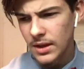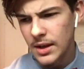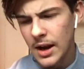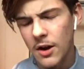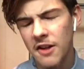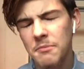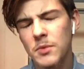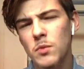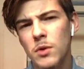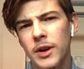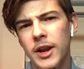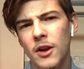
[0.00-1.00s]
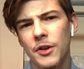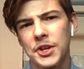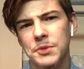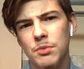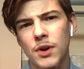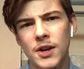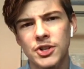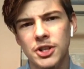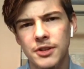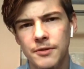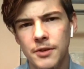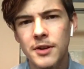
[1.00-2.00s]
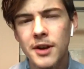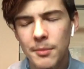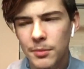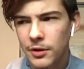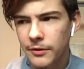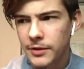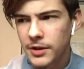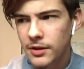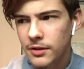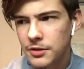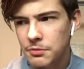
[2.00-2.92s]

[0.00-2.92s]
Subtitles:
Now, I've been working on this project for a number of years,